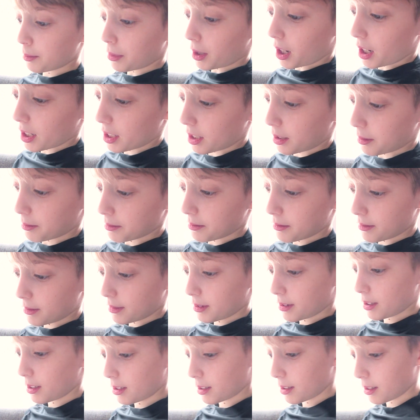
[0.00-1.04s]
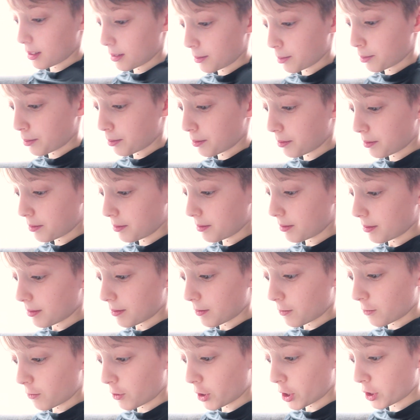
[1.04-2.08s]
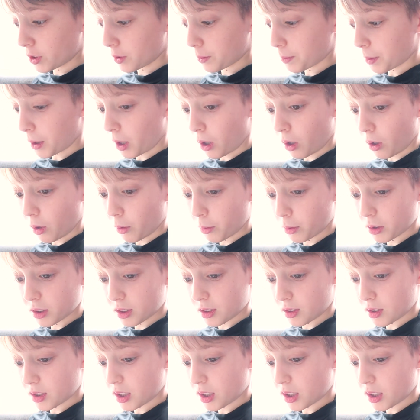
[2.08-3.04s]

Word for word: Bottom Rich Paul was a